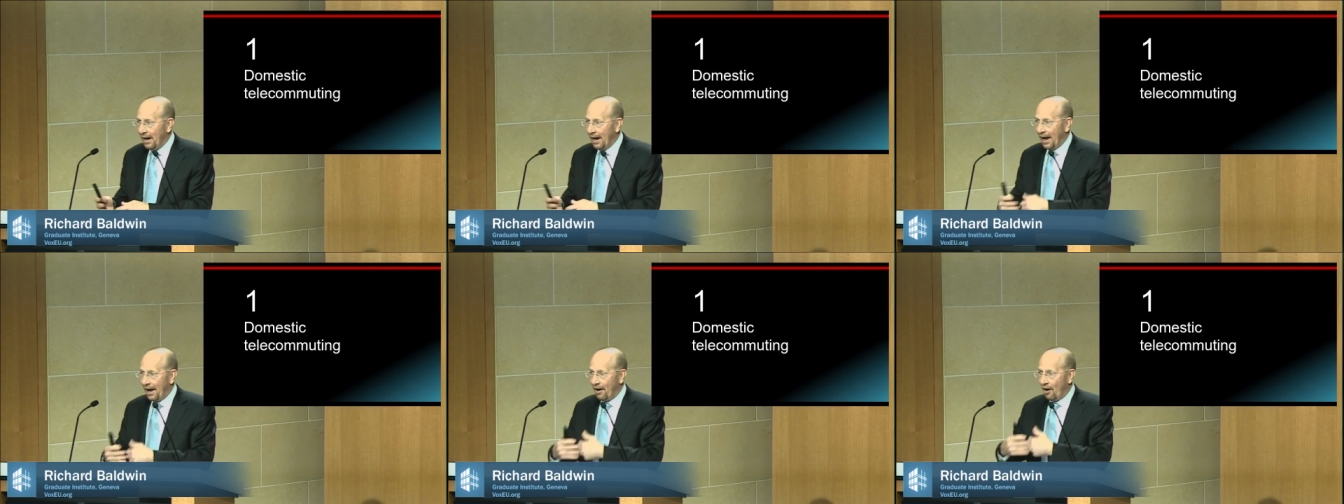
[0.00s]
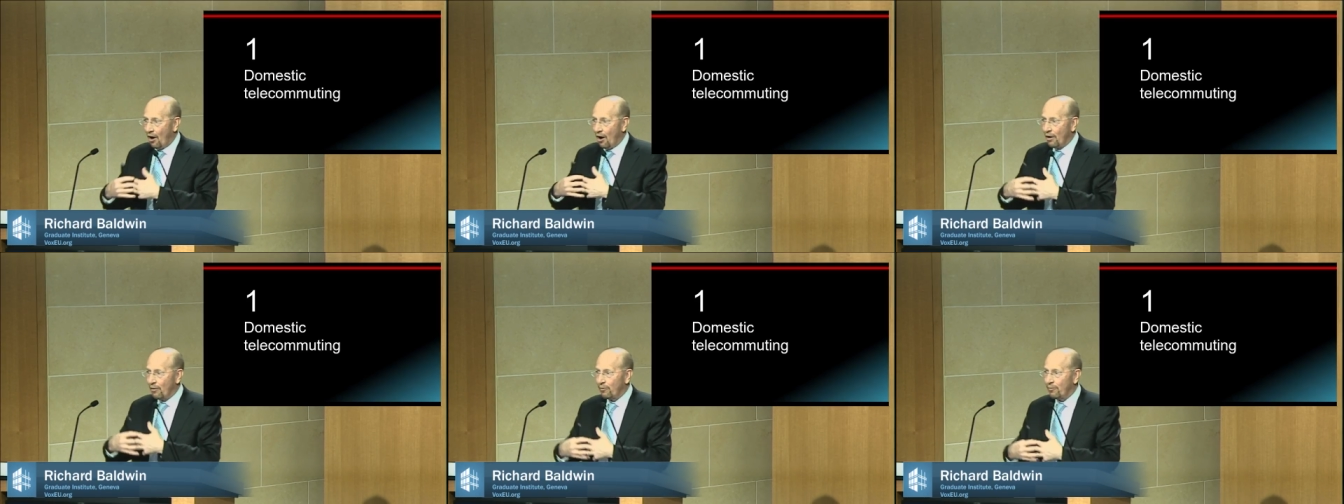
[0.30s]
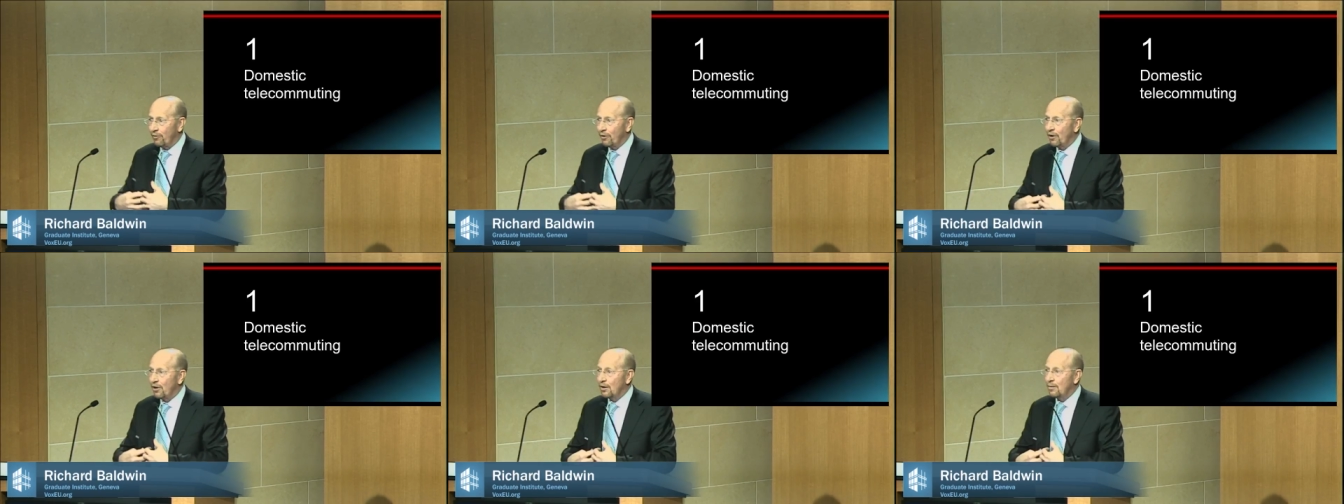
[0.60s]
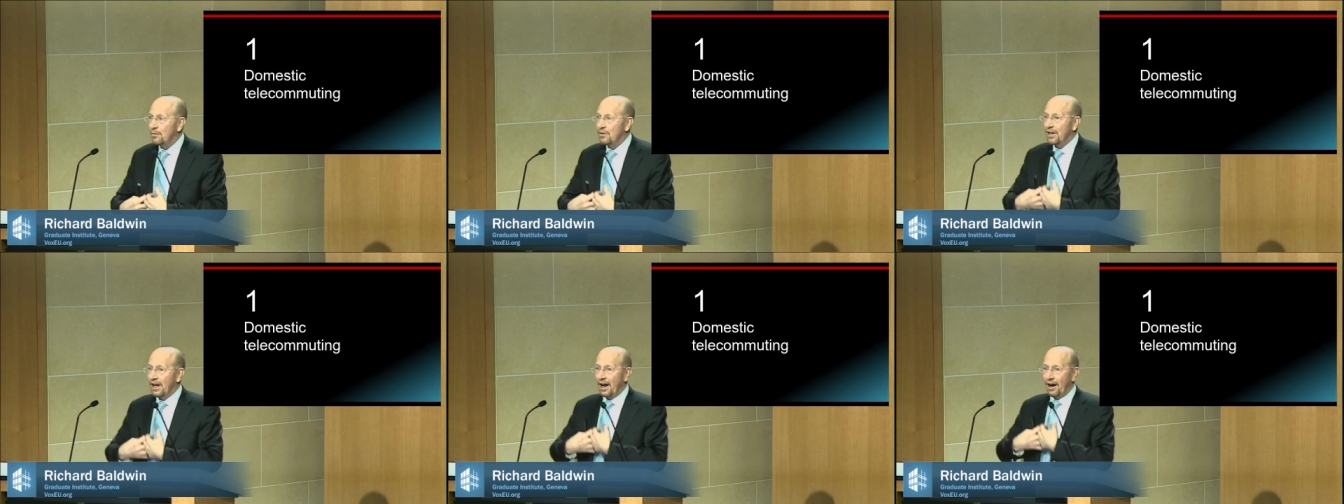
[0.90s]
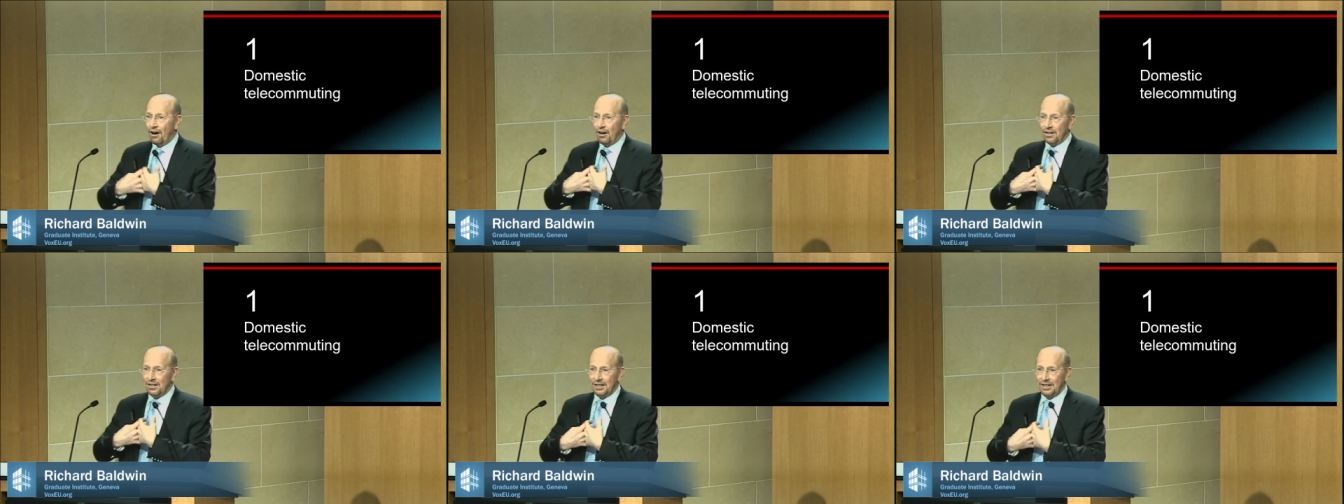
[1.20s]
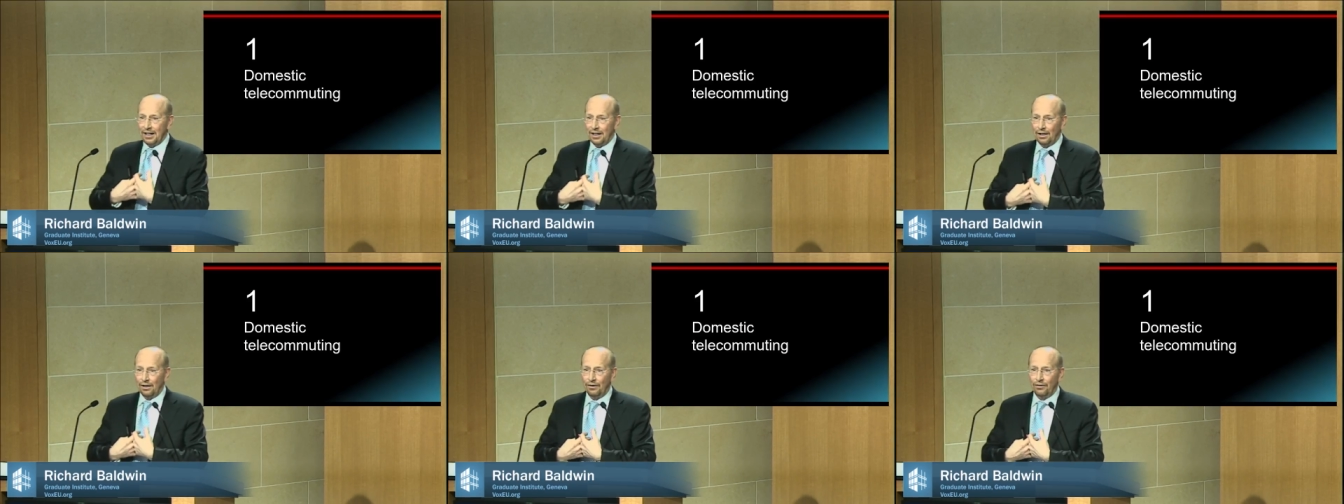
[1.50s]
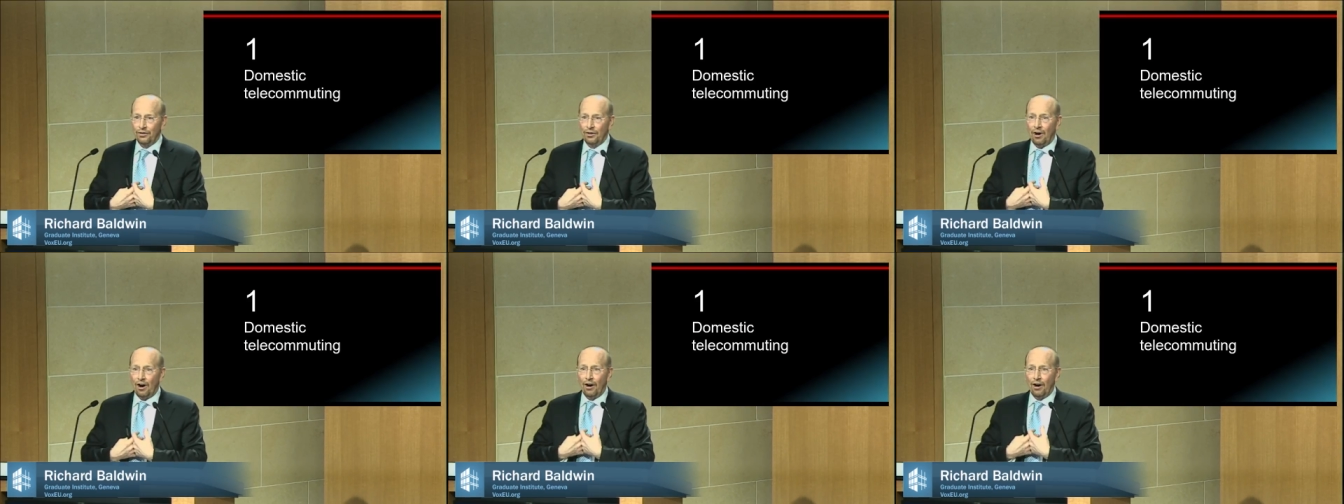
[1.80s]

And our firms and ourselves